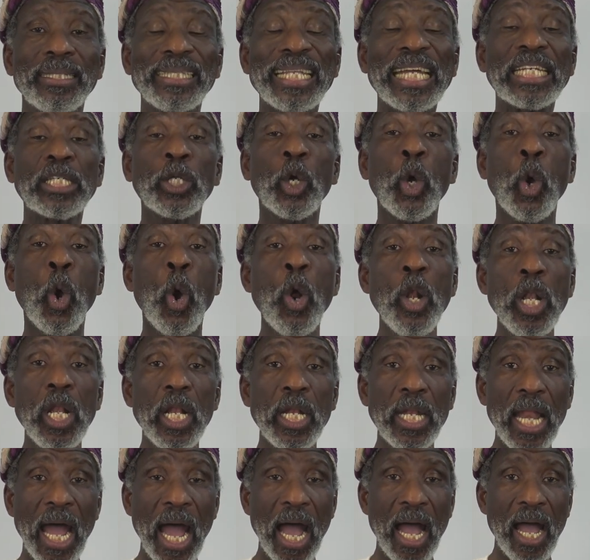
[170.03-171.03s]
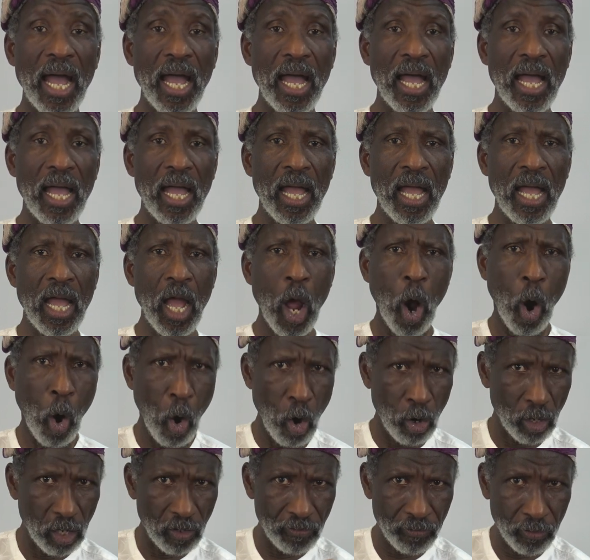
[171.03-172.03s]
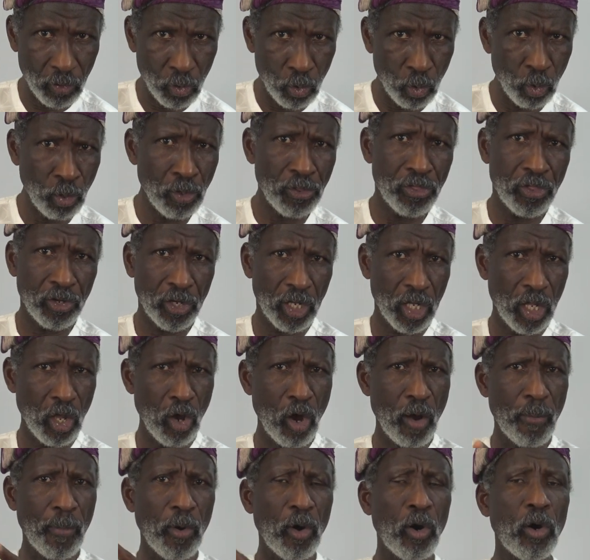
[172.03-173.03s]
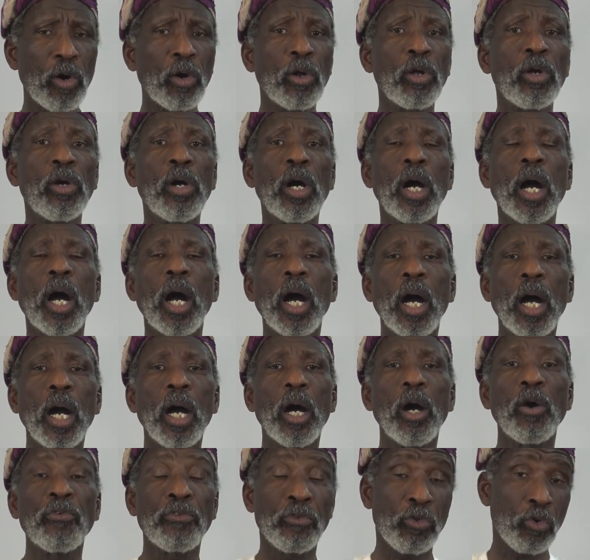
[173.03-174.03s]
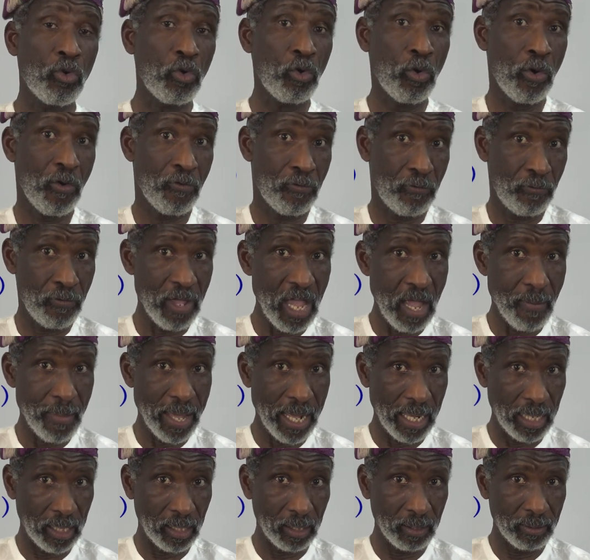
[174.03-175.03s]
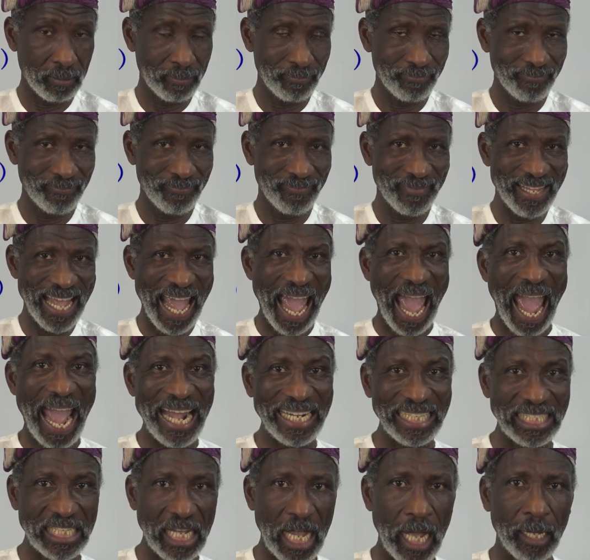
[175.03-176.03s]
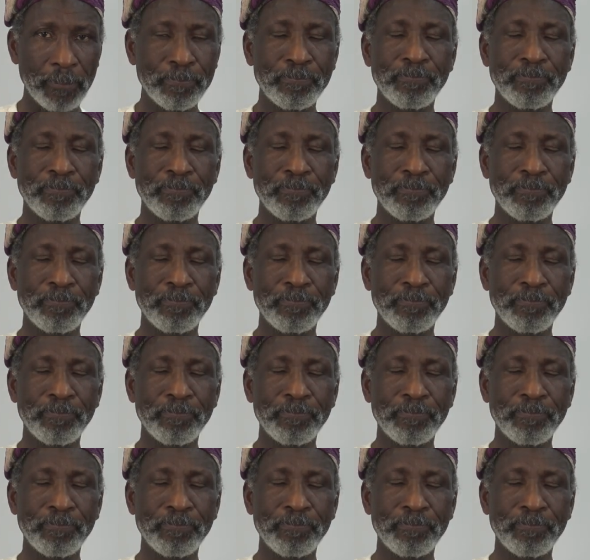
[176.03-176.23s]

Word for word: Tadkhulna, all of you, three or more uh, of you female, enter.